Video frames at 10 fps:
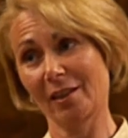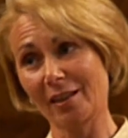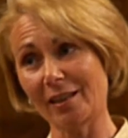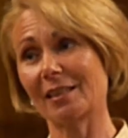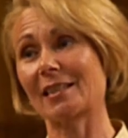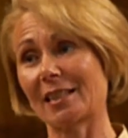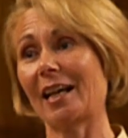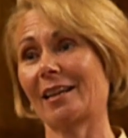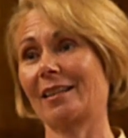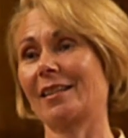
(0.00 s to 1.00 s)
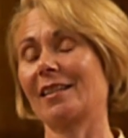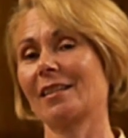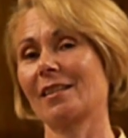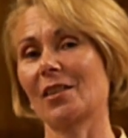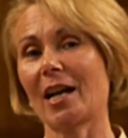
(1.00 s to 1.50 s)
exactly
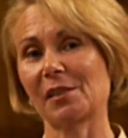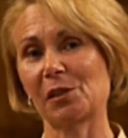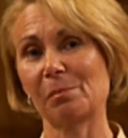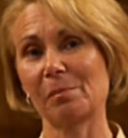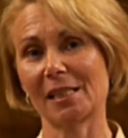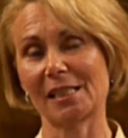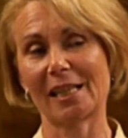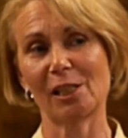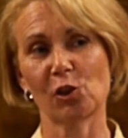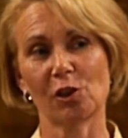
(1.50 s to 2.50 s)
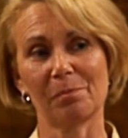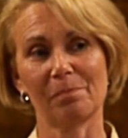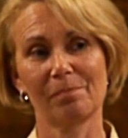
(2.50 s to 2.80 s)
that meditation.